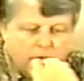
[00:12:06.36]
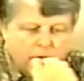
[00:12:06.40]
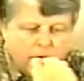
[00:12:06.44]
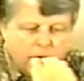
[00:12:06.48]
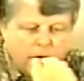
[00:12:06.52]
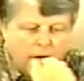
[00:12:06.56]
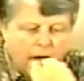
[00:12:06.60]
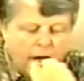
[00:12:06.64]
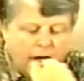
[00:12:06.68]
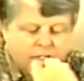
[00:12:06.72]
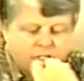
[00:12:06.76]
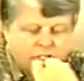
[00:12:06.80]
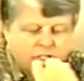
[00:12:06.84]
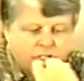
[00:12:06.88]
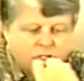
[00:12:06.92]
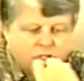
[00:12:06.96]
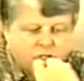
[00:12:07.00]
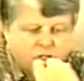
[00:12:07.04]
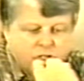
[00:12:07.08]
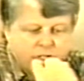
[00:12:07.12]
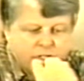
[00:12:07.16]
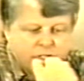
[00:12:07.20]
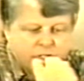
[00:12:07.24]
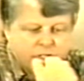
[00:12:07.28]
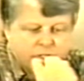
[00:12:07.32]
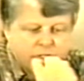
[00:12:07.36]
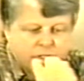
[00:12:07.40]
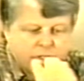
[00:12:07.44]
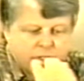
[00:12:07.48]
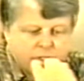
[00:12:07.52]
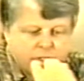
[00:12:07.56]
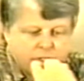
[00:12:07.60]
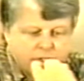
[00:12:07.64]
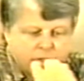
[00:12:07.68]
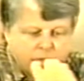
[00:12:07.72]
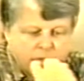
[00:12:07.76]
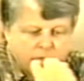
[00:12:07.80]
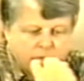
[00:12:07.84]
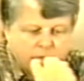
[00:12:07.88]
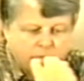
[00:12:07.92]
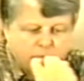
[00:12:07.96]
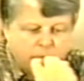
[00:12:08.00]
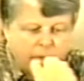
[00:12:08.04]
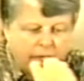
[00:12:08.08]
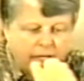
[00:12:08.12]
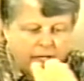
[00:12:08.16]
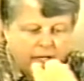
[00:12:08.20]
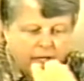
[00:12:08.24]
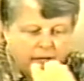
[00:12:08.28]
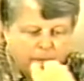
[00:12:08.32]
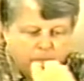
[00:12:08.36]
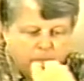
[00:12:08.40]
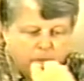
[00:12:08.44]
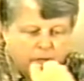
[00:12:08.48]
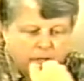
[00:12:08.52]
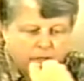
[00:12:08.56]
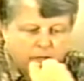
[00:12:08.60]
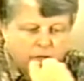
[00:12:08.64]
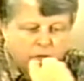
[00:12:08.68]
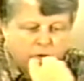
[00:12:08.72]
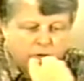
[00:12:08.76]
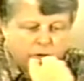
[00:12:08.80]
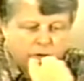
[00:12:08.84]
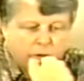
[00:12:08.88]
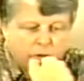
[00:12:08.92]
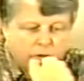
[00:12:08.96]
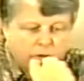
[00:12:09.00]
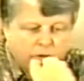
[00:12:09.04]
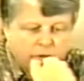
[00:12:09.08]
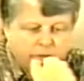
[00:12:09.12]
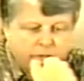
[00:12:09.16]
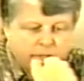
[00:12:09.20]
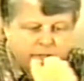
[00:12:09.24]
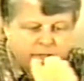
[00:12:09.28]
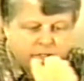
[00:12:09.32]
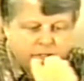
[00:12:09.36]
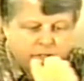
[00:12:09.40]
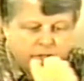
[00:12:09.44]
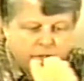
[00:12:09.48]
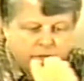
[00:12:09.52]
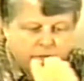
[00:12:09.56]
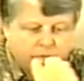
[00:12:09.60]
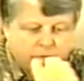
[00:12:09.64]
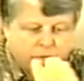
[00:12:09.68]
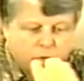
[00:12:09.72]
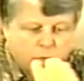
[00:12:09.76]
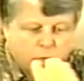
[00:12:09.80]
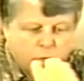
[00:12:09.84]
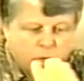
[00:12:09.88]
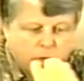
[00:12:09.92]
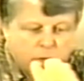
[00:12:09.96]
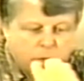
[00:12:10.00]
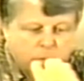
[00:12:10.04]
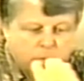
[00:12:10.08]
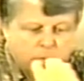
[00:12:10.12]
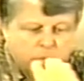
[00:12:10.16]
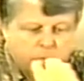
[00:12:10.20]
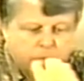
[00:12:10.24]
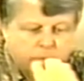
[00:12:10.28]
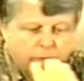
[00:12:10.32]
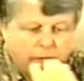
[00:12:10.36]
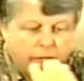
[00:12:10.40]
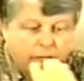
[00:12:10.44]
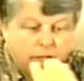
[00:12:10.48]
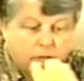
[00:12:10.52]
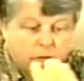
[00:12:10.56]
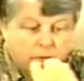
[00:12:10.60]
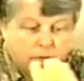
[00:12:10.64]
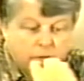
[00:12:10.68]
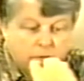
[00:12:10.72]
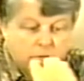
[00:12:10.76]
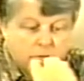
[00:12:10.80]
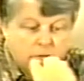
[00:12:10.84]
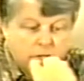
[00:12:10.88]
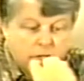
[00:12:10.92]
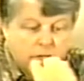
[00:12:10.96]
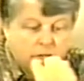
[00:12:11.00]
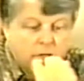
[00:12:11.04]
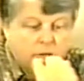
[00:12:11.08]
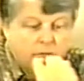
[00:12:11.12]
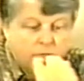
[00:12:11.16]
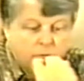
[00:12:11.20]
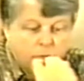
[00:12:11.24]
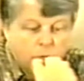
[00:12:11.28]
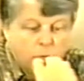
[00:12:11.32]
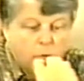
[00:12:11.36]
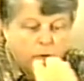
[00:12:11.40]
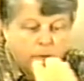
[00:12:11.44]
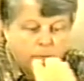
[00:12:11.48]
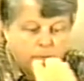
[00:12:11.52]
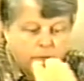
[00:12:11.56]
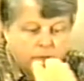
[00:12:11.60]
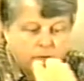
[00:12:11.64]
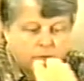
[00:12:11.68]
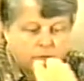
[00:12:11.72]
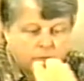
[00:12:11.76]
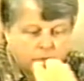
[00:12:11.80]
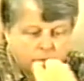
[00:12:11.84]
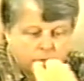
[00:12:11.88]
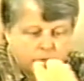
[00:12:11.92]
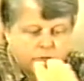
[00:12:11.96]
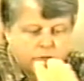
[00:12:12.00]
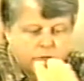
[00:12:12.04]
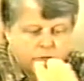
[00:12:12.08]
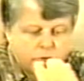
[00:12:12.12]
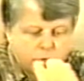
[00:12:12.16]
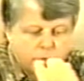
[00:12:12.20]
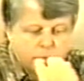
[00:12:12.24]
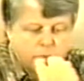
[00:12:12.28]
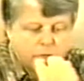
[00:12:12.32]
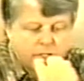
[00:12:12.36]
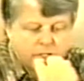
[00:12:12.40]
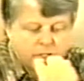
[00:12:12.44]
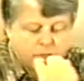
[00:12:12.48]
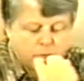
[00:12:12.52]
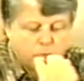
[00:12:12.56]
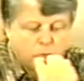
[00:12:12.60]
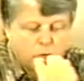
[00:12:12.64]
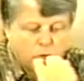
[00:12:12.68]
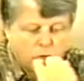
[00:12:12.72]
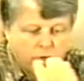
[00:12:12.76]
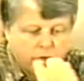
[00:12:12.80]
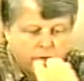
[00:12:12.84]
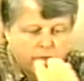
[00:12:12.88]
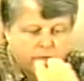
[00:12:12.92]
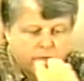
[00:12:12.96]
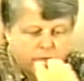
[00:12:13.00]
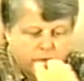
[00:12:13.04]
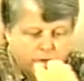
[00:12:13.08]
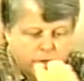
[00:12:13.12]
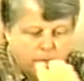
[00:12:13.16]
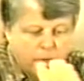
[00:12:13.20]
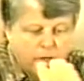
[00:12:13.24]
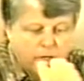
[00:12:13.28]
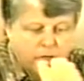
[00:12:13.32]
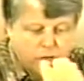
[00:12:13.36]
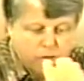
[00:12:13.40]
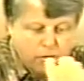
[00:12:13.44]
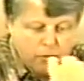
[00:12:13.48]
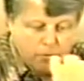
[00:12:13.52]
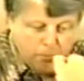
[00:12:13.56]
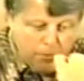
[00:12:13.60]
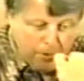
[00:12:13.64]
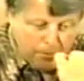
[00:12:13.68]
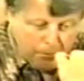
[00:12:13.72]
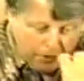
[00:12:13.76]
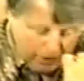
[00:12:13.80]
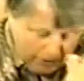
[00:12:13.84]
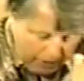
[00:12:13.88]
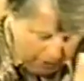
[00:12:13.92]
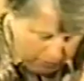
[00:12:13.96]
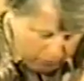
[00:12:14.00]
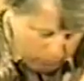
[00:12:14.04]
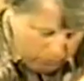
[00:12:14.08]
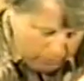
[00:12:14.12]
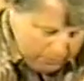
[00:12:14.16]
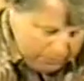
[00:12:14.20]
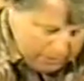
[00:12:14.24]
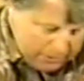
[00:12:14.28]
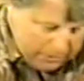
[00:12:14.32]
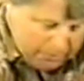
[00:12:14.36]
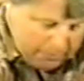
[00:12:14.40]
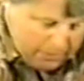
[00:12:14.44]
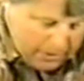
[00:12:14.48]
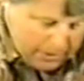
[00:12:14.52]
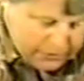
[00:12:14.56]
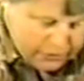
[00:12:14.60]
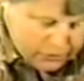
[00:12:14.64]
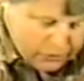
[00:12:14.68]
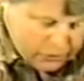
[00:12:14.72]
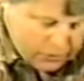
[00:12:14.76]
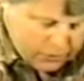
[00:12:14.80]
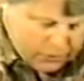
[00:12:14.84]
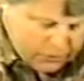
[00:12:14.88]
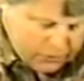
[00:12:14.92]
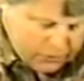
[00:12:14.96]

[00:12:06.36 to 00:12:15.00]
I see Jesus picking up on Luther and the sin of Jerome and the need of the women to be supportive, especially the public aid women in my church.